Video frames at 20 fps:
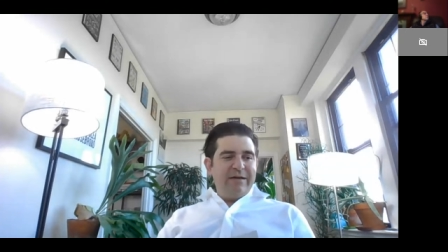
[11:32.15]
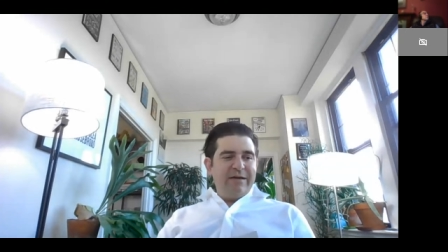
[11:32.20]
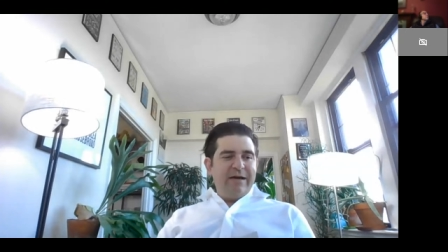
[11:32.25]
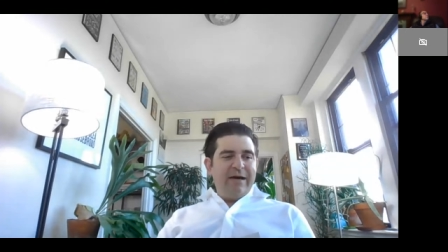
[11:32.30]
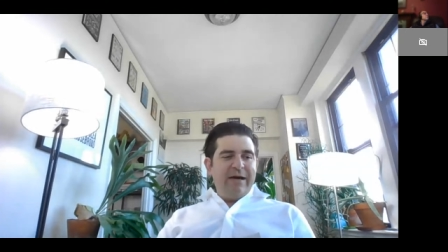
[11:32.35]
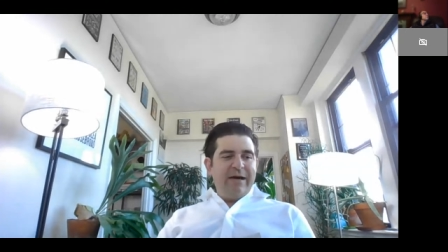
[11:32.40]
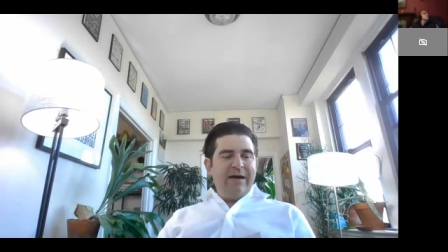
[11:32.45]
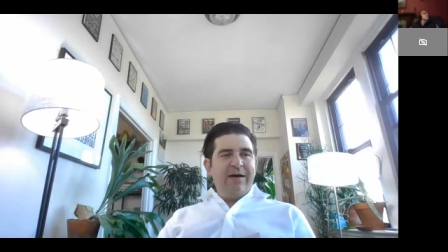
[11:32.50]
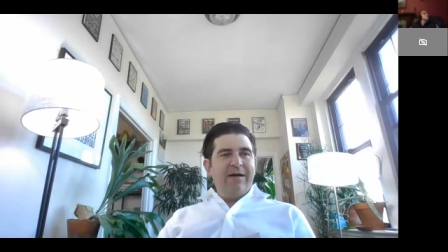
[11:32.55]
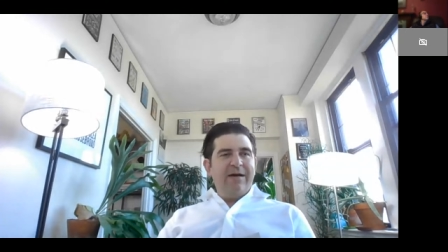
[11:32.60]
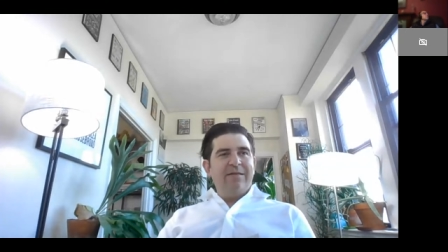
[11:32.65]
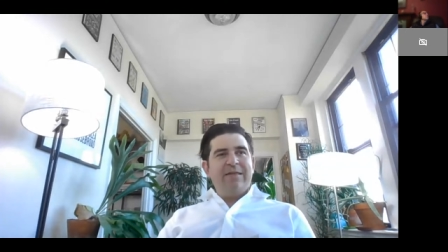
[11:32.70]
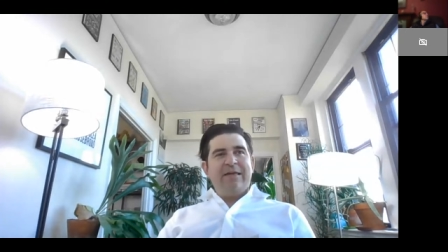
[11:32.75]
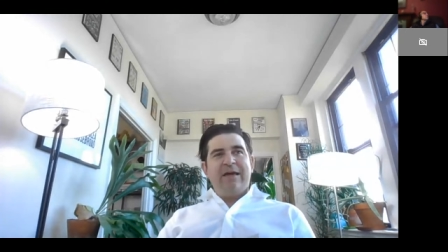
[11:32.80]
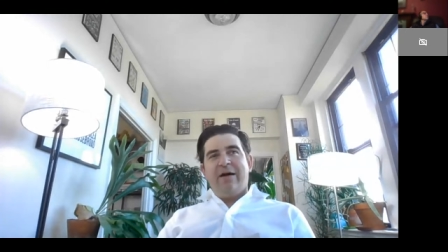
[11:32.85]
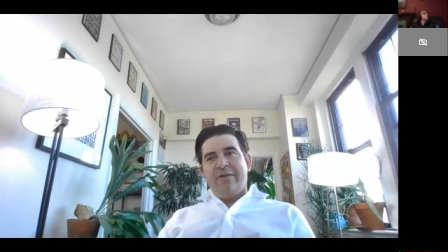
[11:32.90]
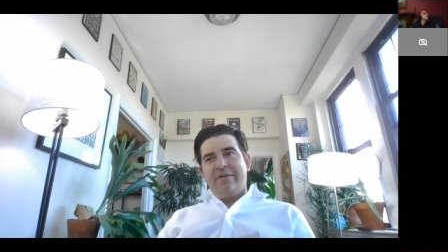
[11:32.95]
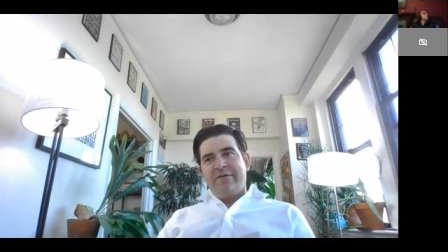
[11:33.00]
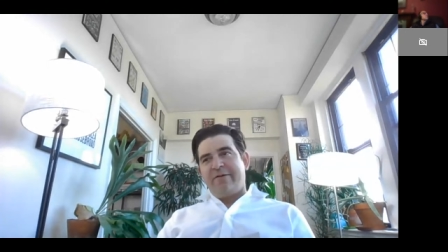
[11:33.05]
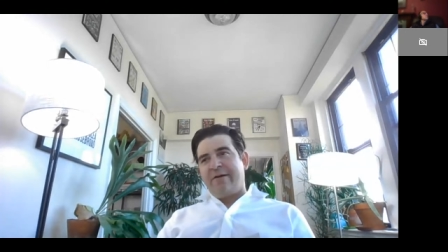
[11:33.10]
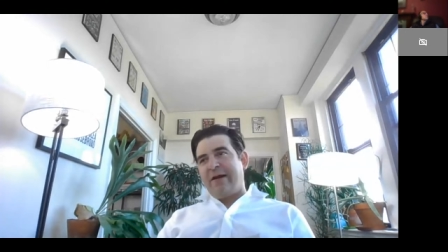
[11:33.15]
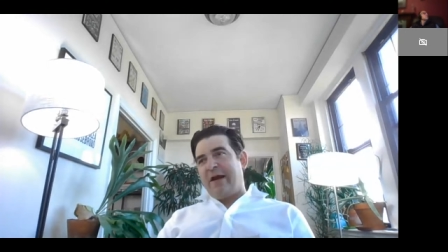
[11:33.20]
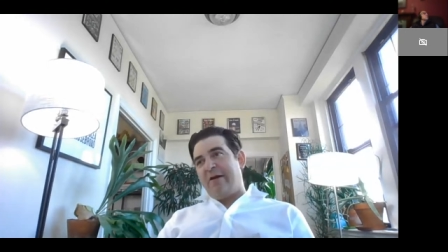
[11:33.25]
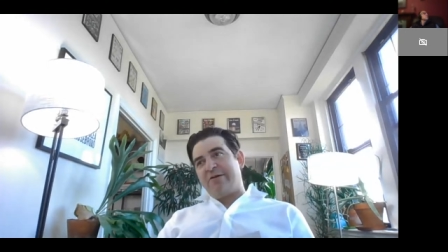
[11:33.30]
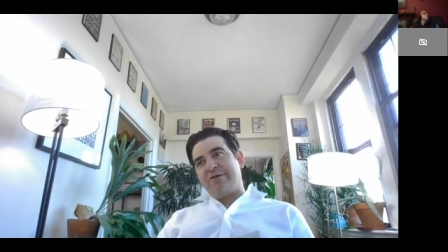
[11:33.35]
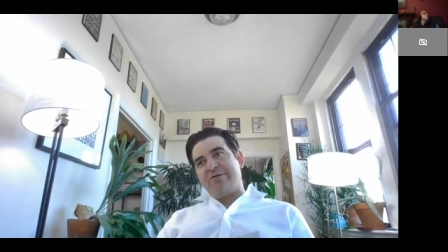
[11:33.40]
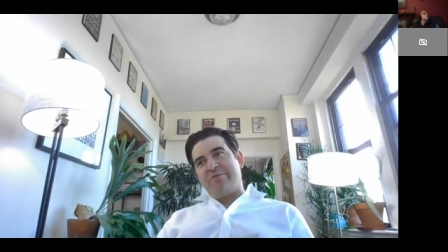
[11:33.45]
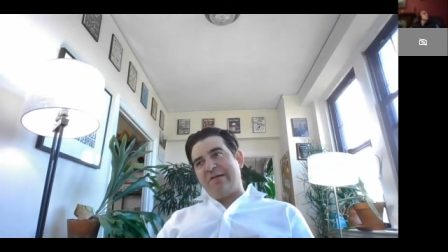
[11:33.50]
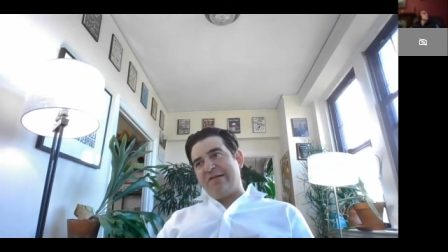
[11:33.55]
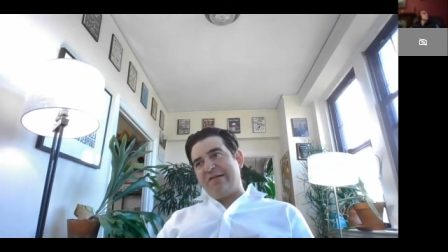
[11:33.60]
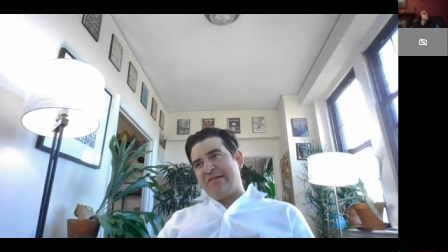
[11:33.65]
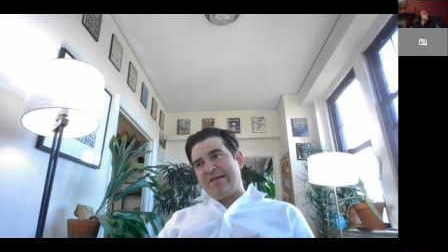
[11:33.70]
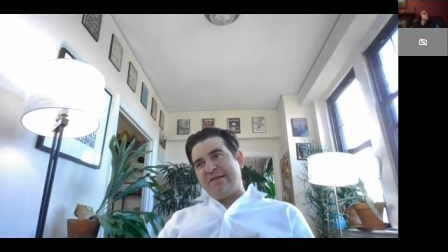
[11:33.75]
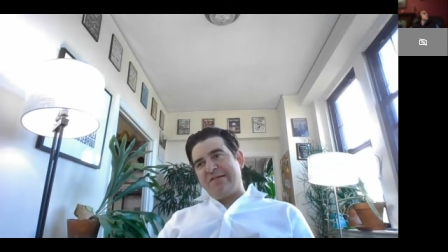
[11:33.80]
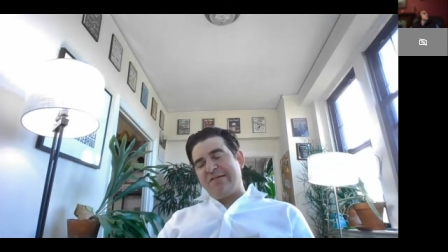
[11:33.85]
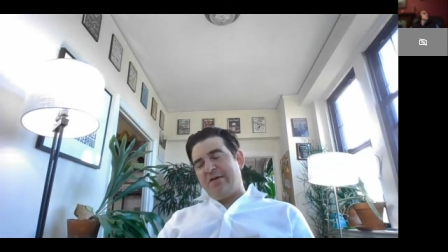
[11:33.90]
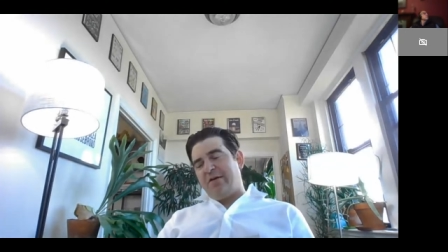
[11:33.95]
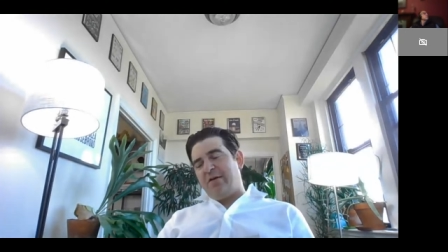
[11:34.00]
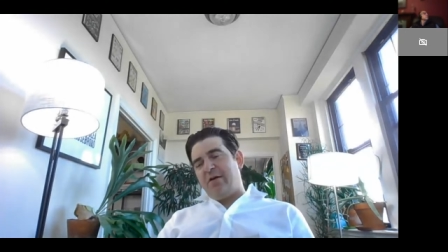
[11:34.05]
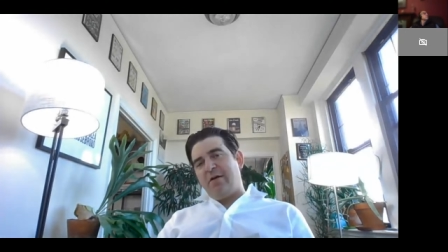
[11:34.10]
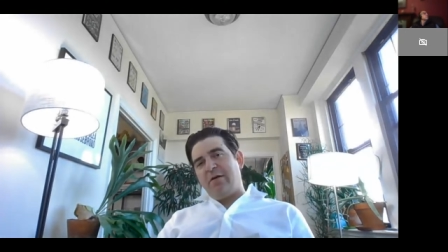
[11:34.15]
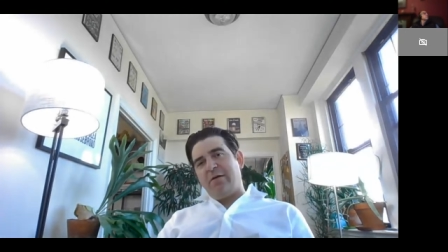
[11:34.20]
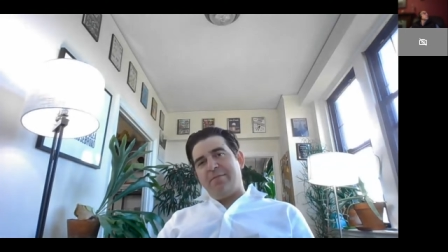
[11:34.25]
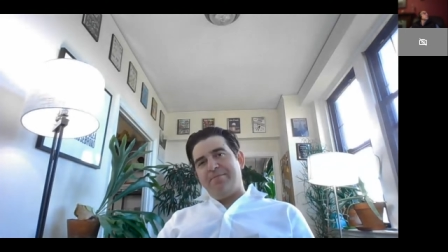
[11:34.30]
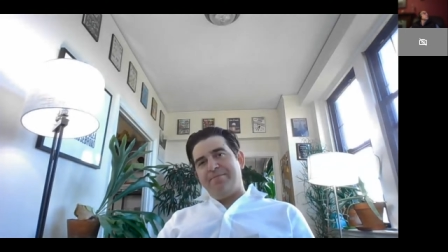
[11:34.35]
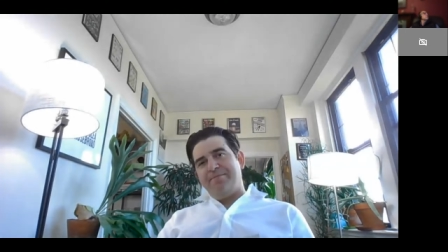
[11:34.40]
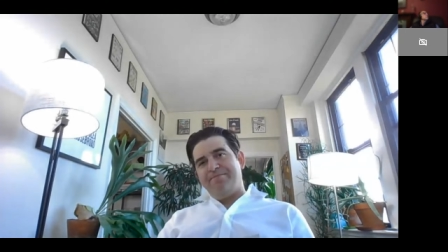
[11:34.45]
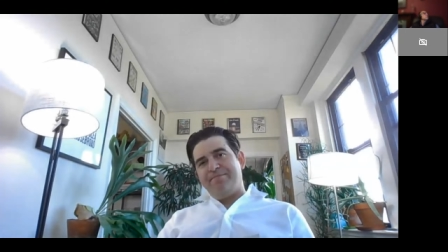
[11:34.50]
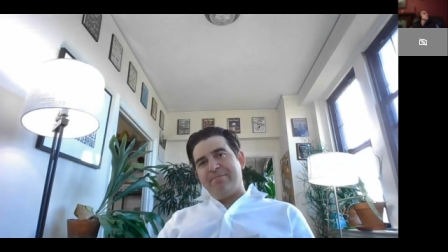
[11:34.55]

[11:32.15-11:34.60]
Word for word: uh, the other characteristics are